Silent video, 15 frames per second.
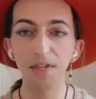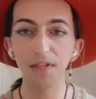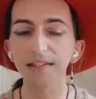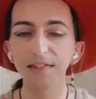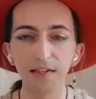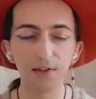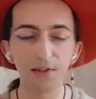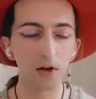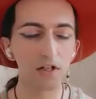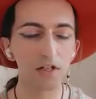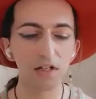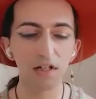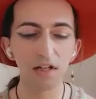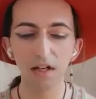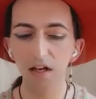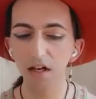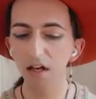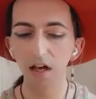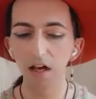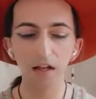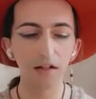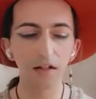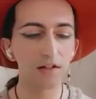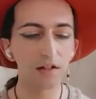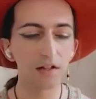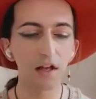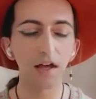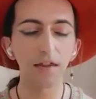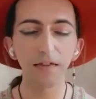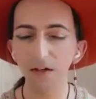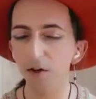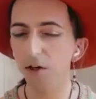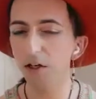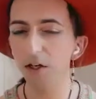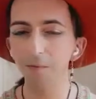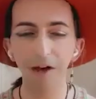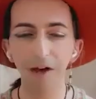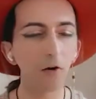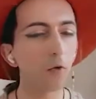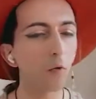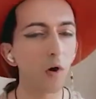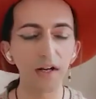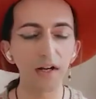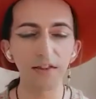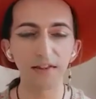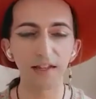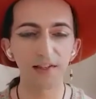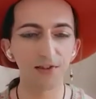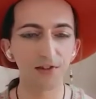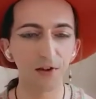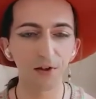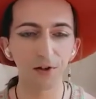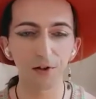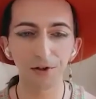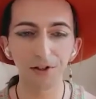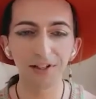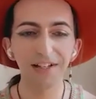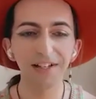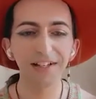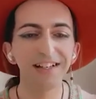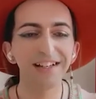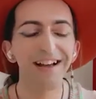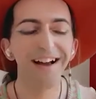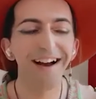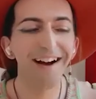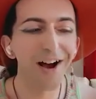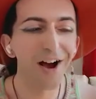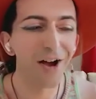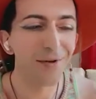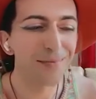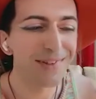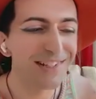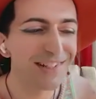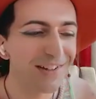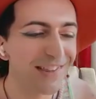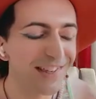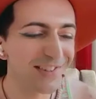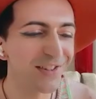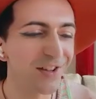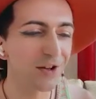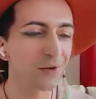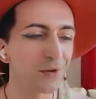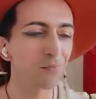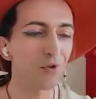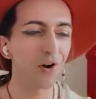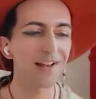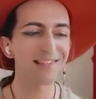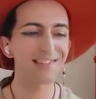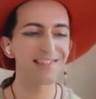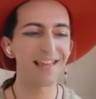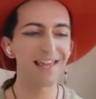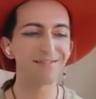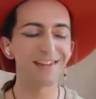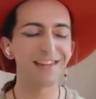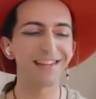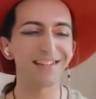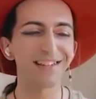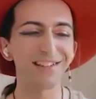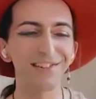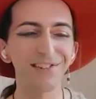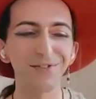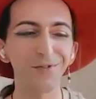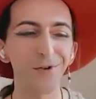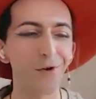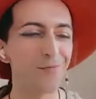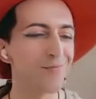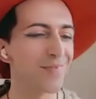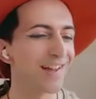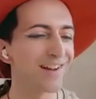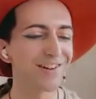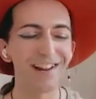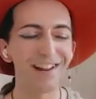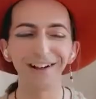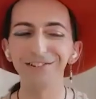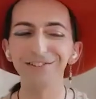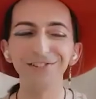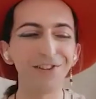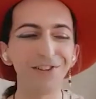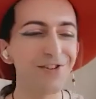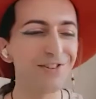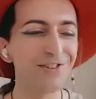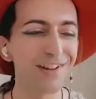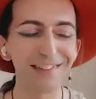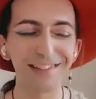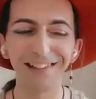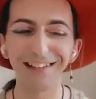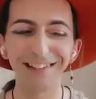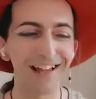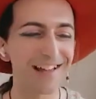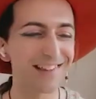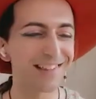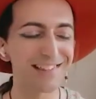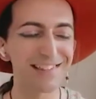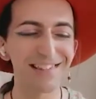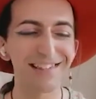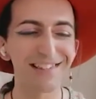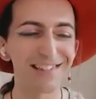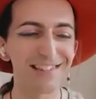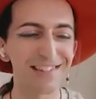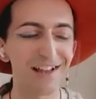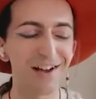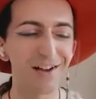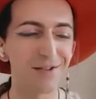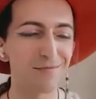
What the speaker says: This is on Ethereum L1. There's no, there's no price savings from being on L2, nothing like that. This is